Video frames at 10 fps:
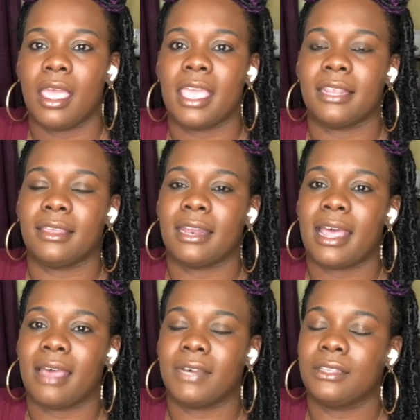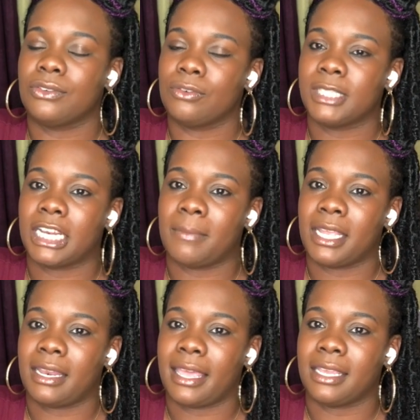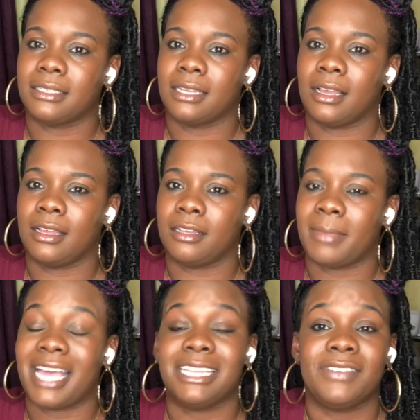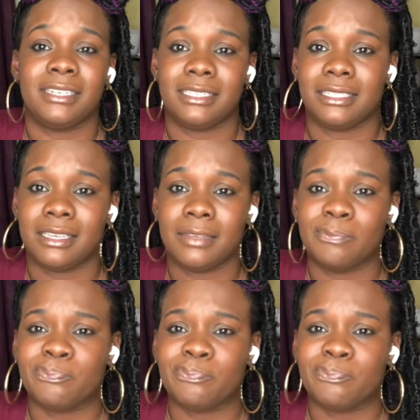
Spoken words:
And then I have other groups that I'm in, like I live in DC.